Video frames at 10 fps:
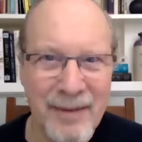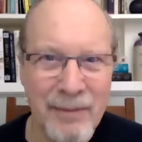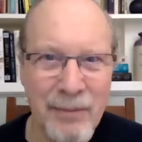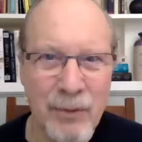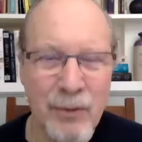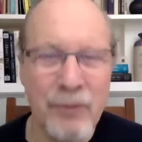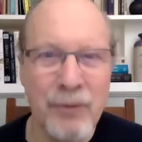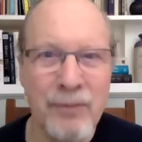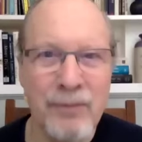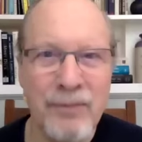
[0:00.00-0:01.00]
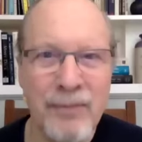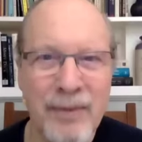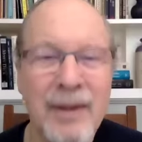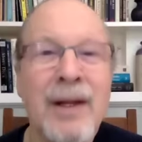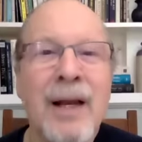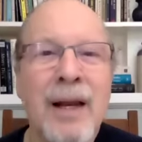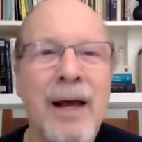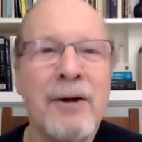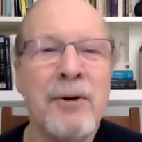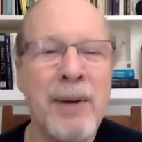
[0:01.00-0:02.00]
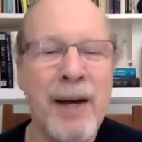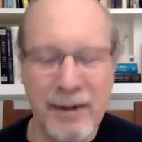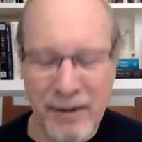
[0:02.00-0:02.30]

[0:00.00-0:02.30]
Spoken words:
Beautiful. Lie on your back.